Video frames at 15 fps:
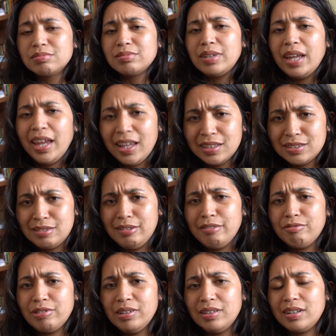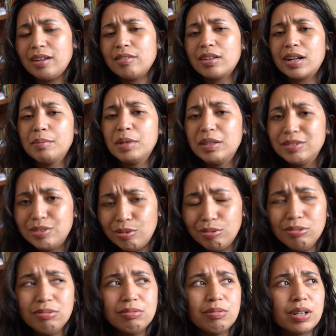hits different now that I'm an
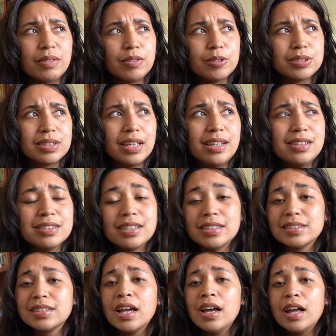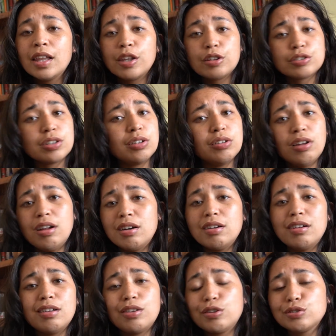adult. One of those things is there's a lot
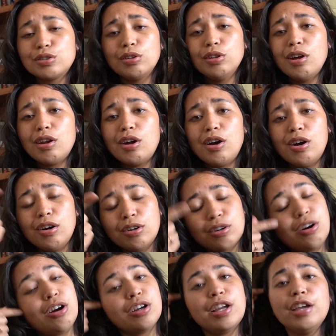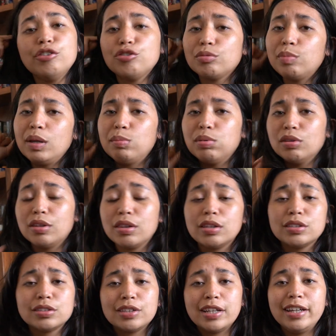of Caucasian people in this
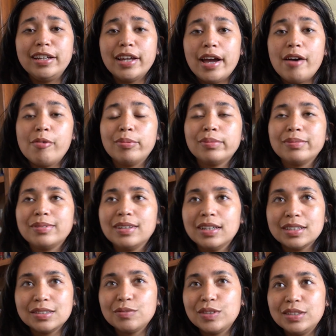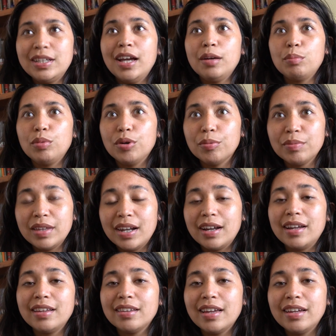city now because of the tech boom that I